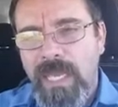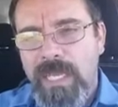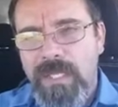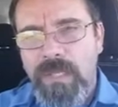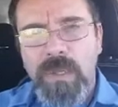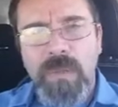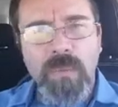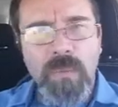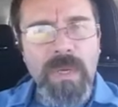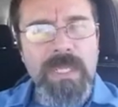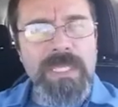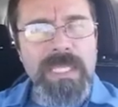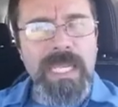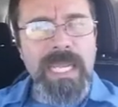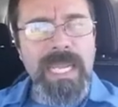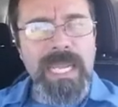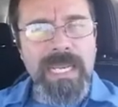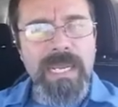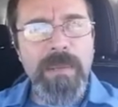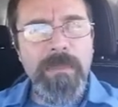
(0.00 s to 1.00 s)
And so the ones
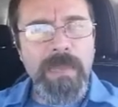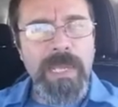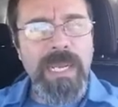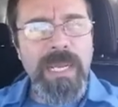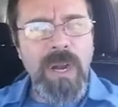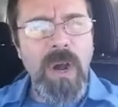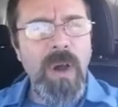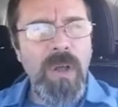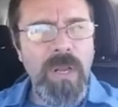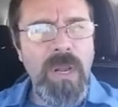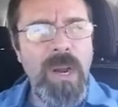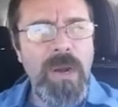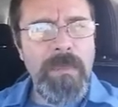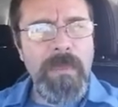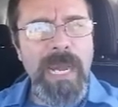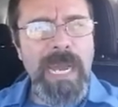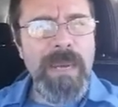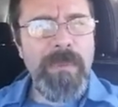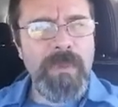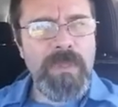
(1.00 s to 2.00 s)
that end up in all our
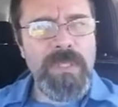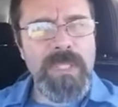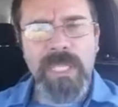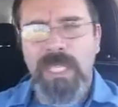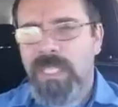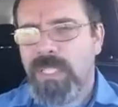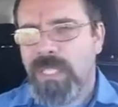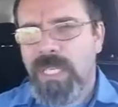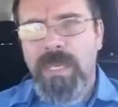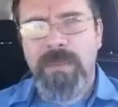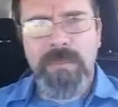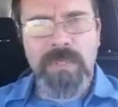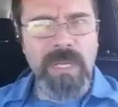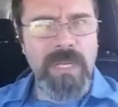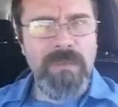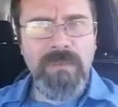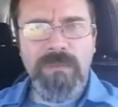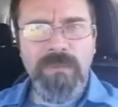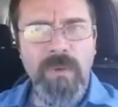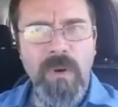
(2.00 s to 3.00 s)
Bibles, King James
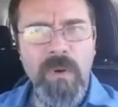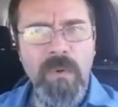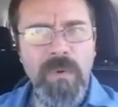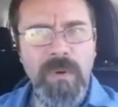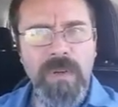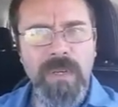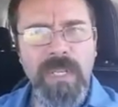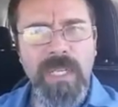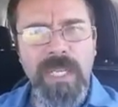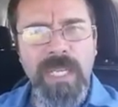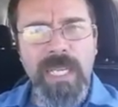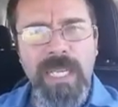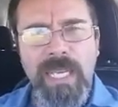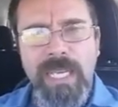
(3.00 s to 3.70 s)
on forward,